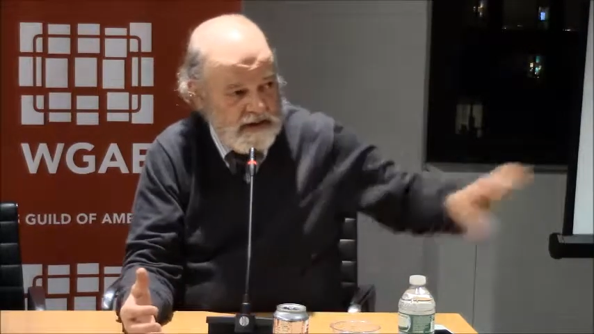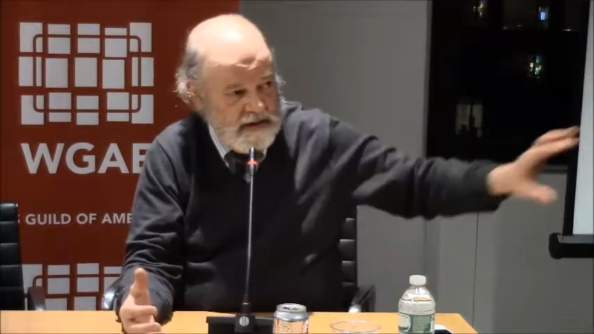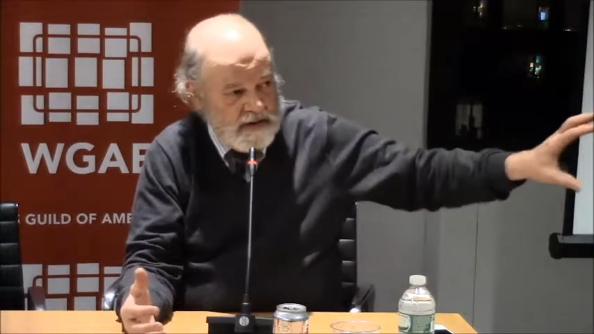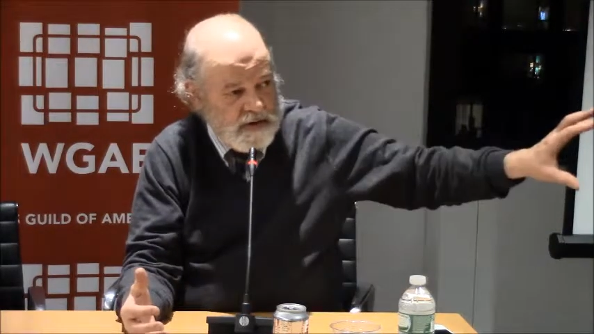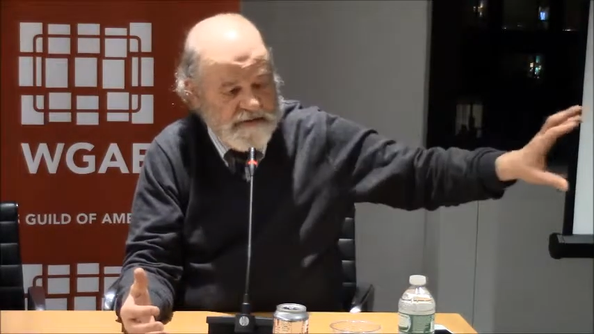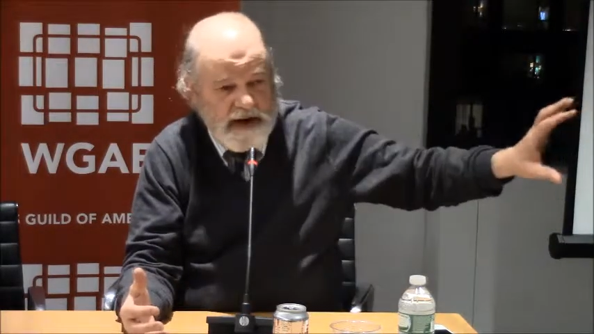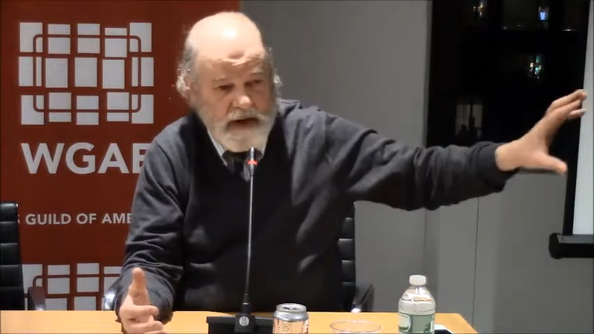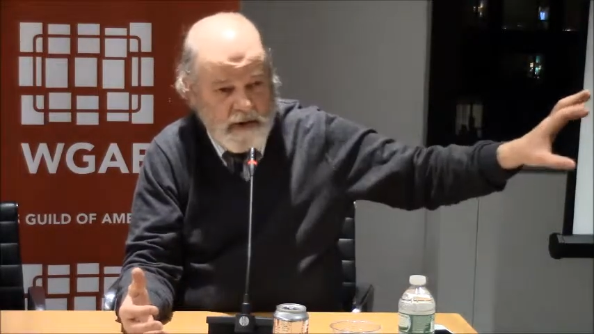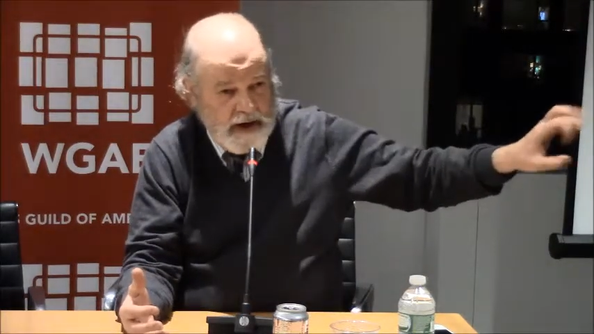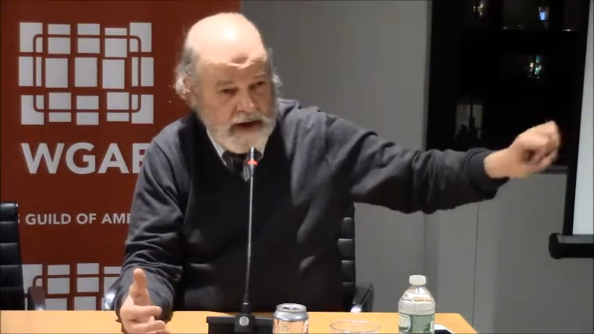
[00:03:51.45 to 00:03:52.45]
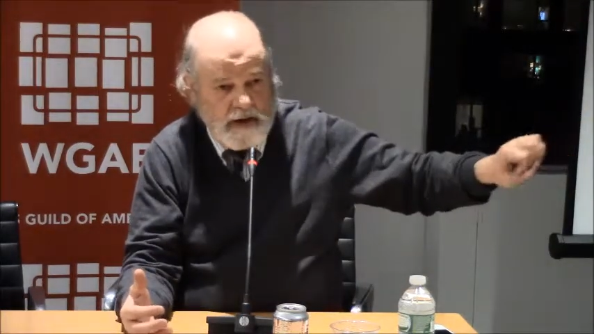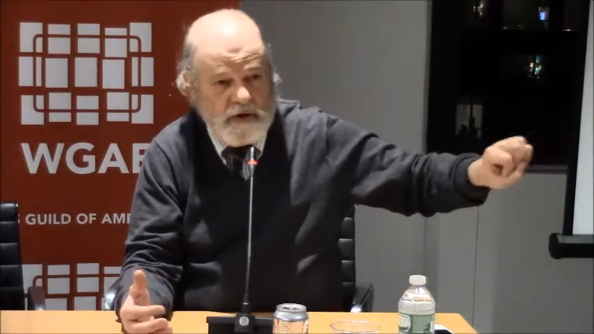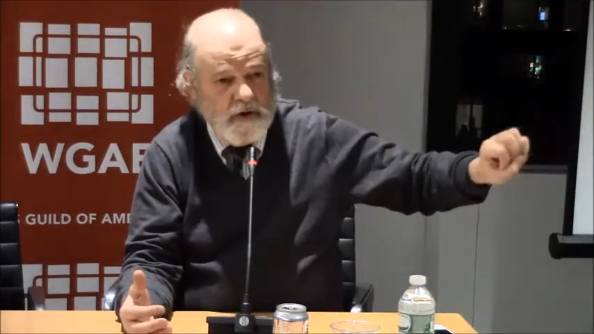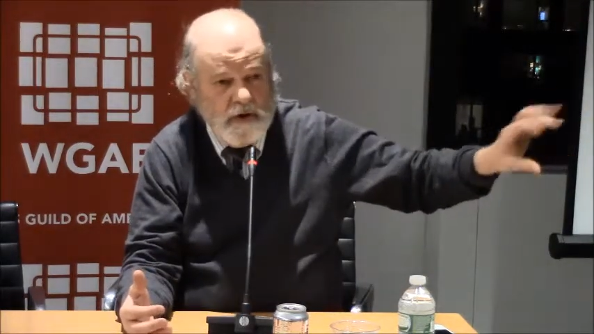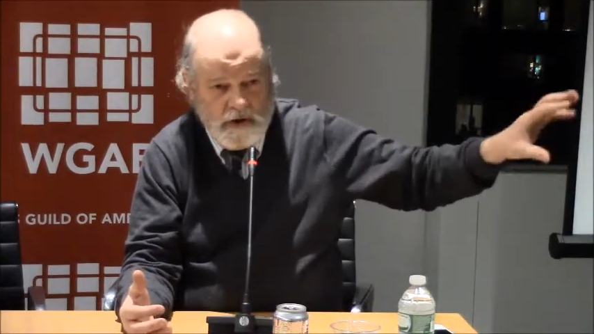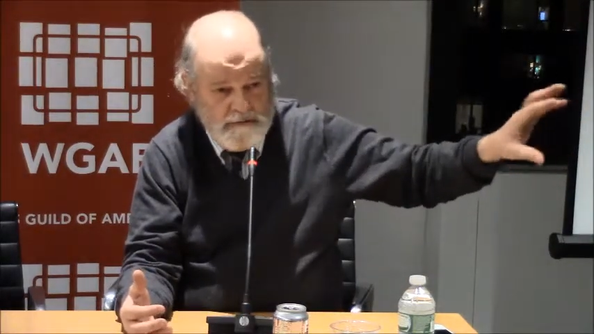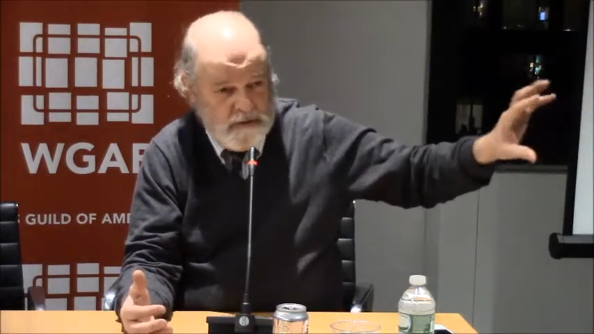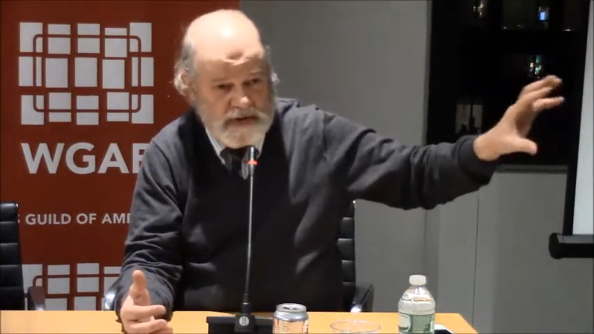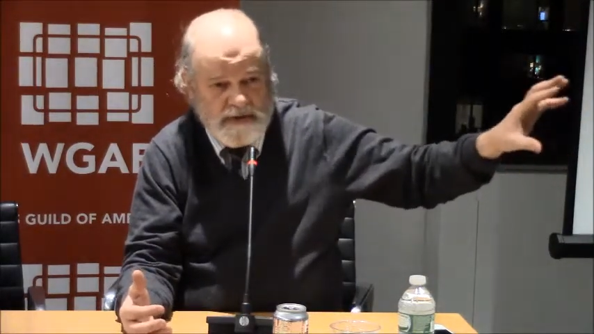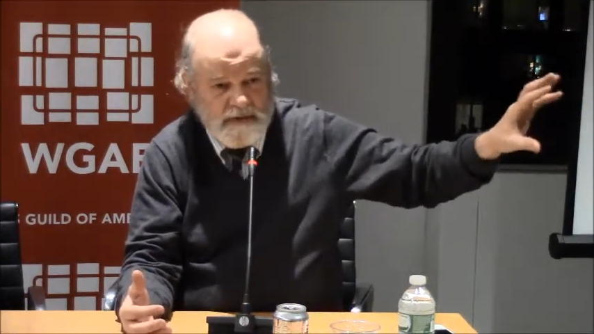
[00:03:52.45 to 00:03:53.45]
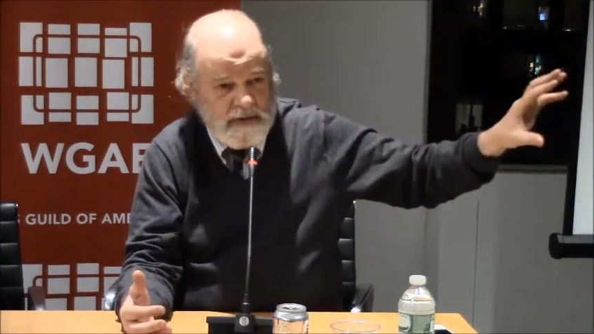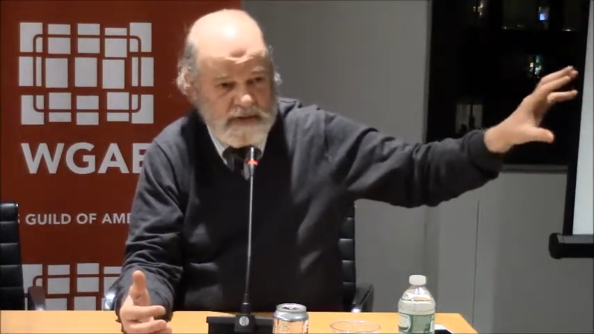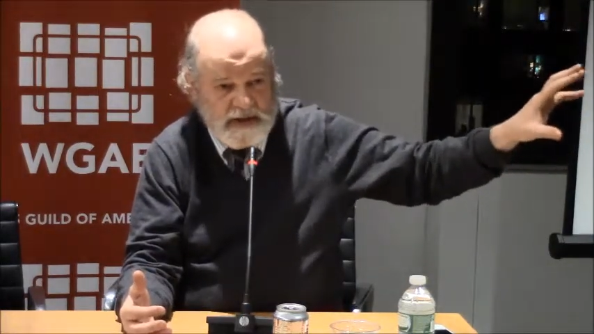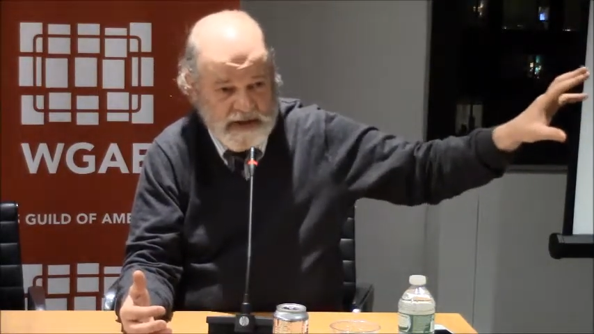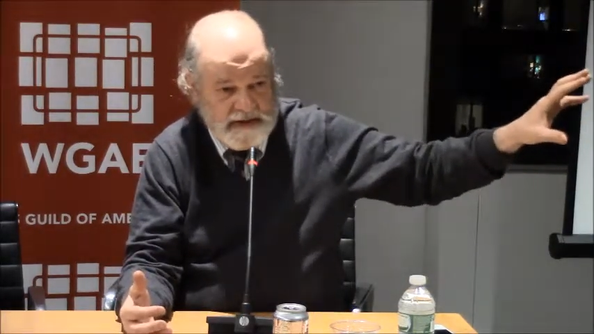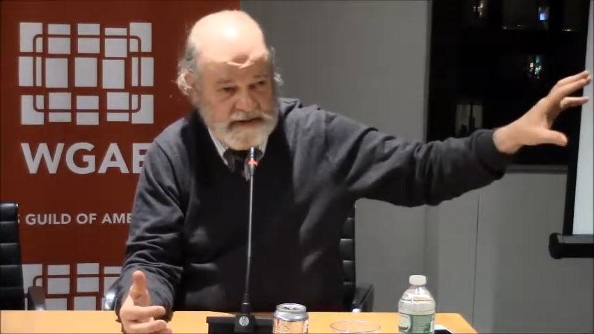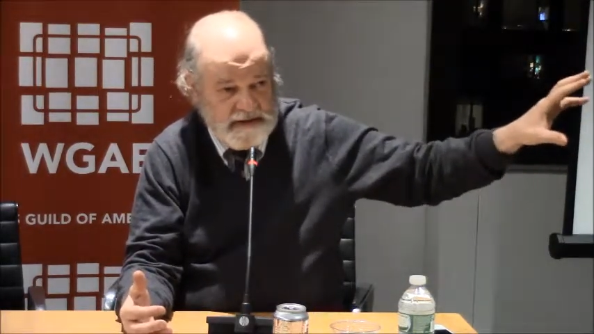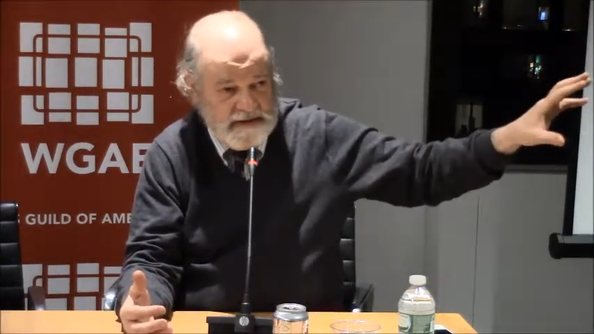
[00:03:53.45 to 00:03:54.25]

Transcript: sort of area to look for some of those things.